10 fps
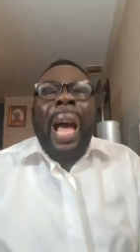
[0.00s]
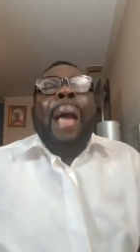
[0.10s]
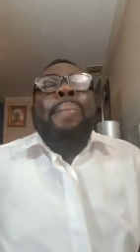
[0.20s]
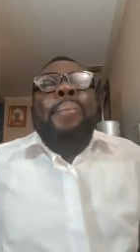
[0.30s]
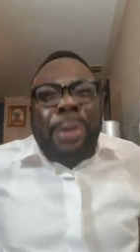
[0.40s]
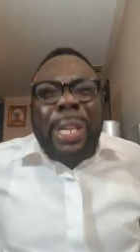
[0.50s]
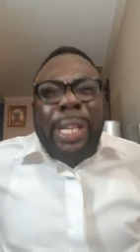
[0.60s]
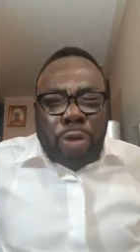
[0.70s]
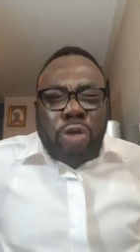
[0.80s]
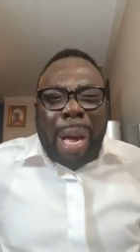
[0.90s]
I
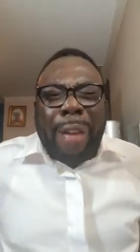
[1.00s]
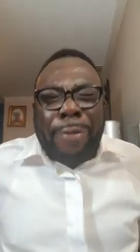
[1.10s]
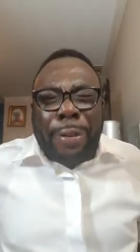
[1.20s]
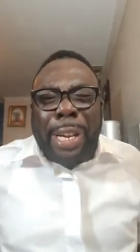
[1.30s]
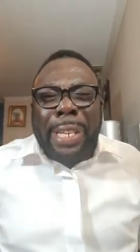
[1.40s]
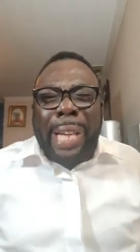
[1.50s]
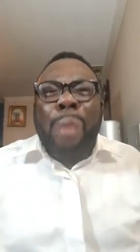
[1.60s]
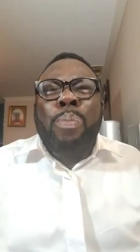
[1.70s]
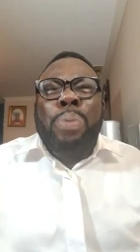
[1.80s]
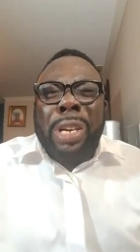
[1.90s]
pray to my friends.
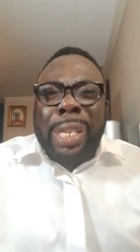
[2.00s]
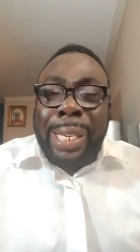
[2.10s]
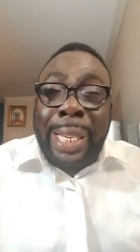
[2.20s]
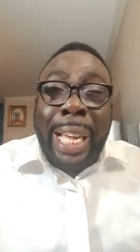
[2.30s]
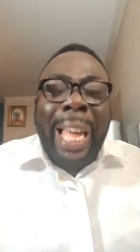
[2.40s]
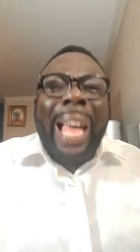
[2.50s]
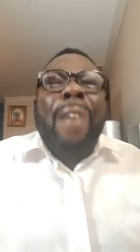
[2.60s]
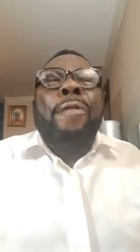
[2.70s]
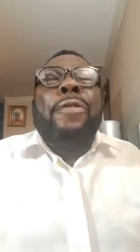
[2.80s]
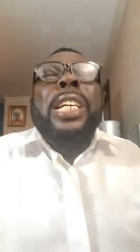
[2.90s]
I pray
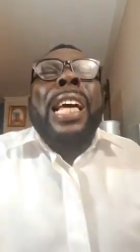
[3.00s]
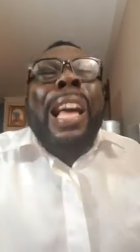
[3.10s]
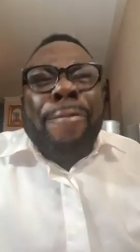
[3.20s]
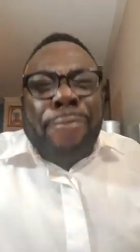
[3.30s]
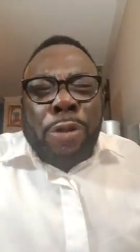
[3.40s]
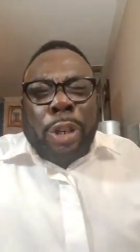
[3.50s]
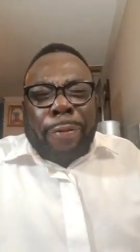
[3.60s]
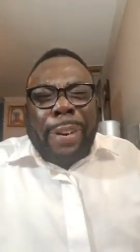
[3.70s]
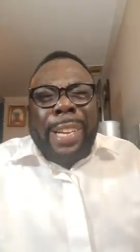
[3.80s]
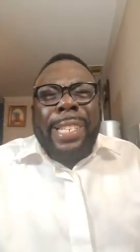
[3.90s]
every
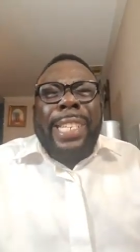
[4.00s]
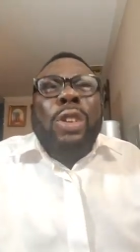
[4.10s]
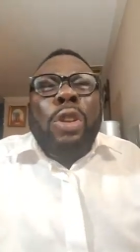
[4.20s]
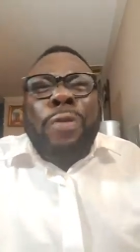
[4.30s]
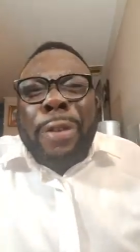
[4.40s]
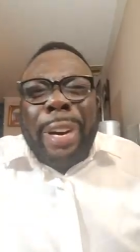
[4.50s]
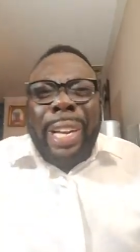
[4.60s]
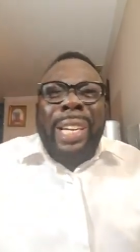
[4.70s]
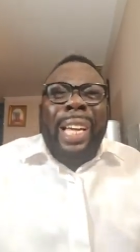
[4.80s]
envious friend, jealous friend